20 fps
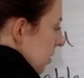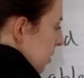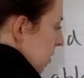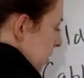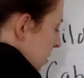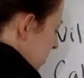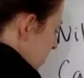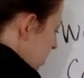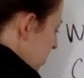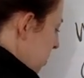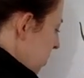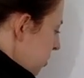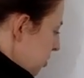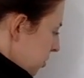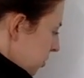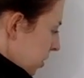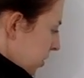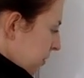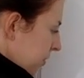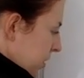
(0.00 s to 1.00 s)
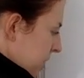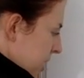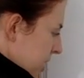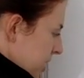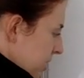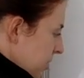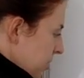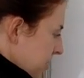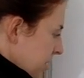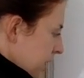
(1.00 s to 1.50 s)
So suppose you want to
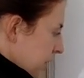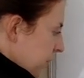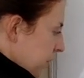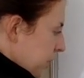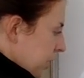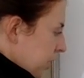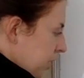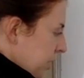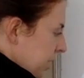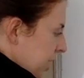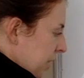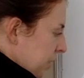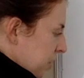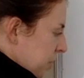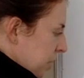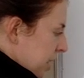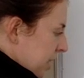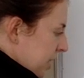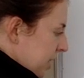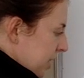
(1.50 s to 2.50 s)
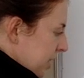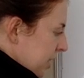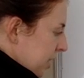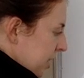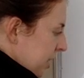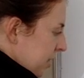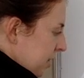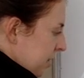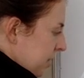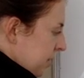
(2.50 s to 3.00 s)
fly to Denver, you have to buy a
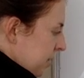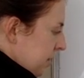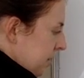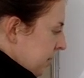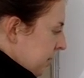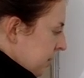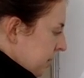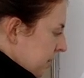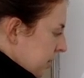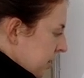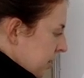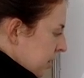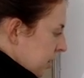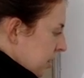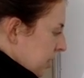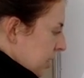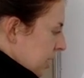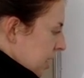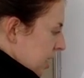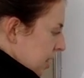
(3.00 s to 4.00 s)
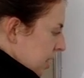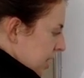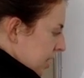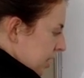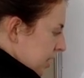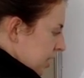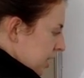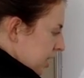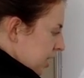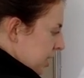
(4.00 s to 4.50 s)
ticket, and that
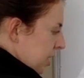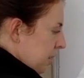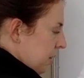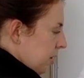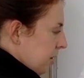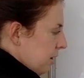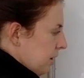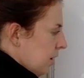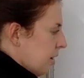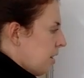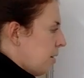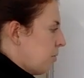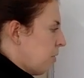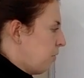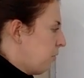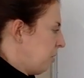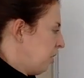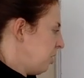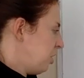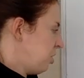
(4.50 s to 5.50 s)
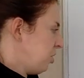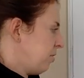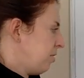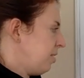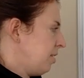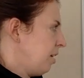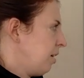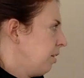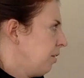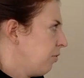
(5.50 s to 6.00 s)
ticket affords you a
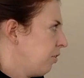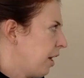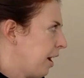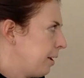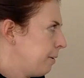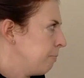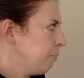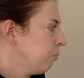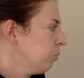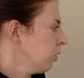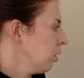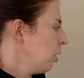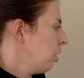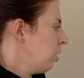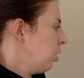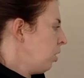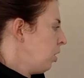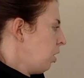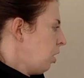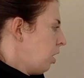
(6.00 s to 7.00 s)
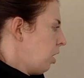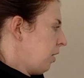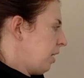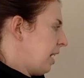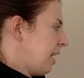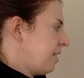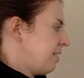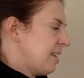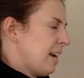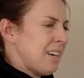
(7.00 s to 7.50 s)
seat on the flight.
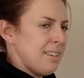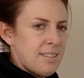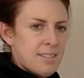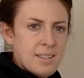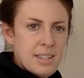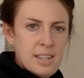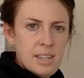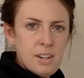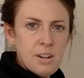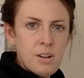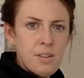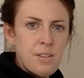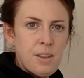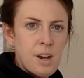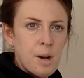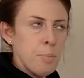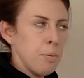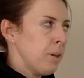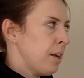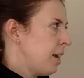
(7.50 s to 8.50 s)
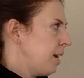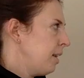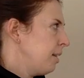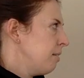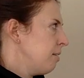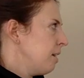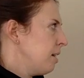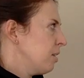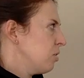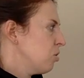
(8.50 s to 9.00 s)
Okay, is that seat on the airplane
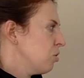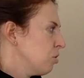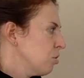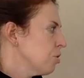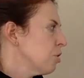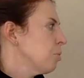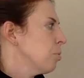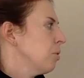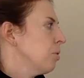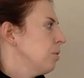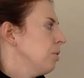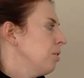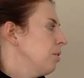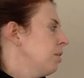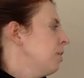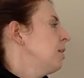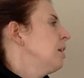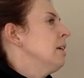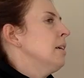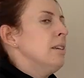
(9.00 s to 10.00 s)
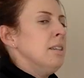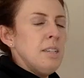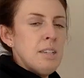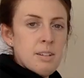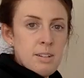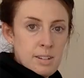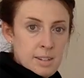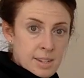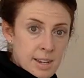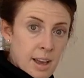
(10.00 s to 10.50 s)
excludable?
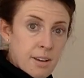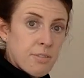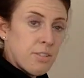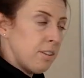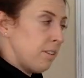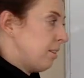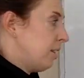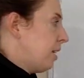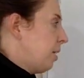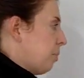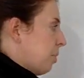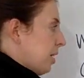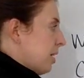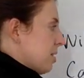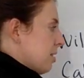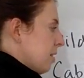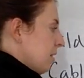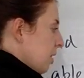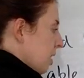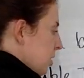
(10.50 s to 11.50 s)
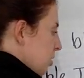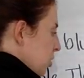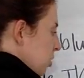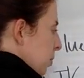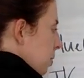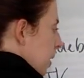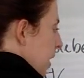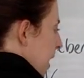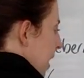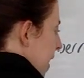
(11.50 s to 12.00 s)
Definitely, because unless you
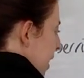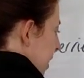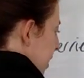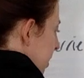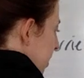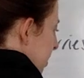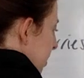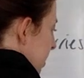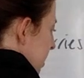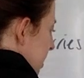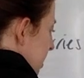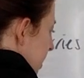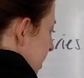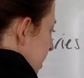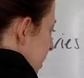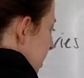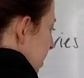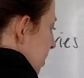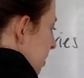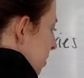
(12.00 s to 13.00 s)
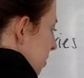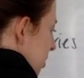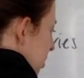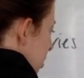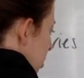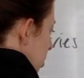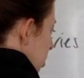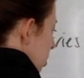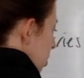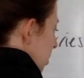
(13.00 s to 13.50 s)
buy the ticket,
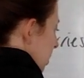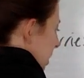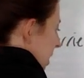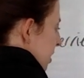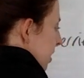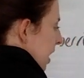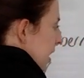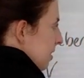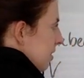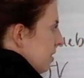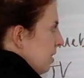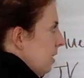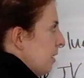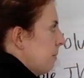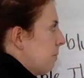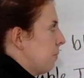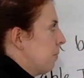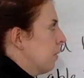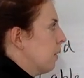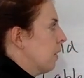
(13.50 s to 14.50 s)
you don't get that seat.